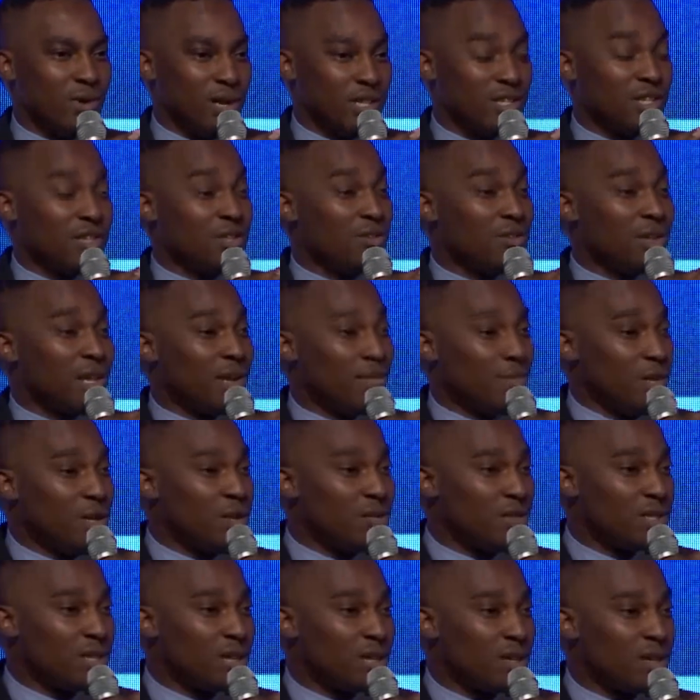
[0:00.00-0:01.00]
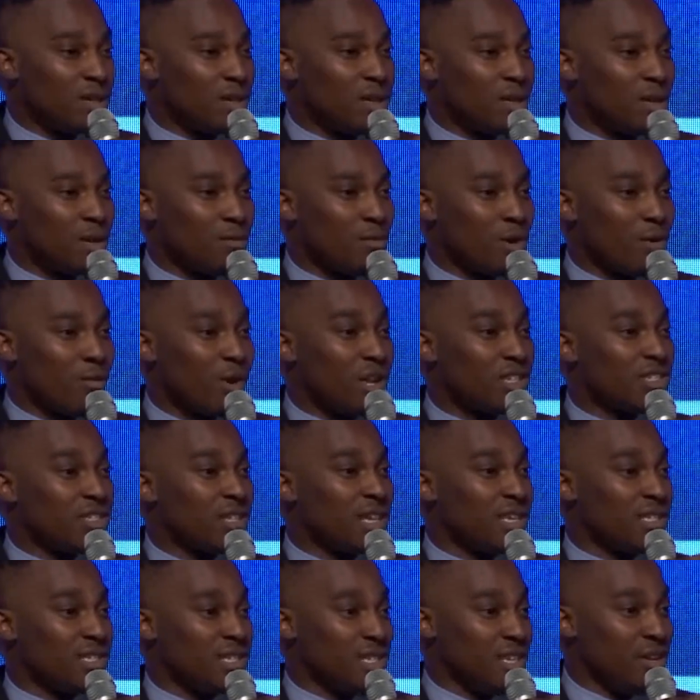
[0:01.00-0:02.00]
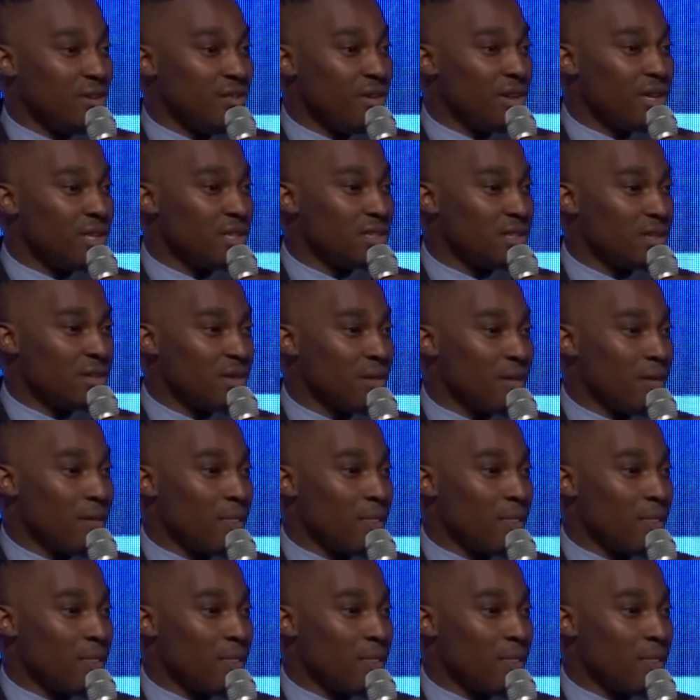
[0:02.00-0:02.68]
listen to their music, we watch their series.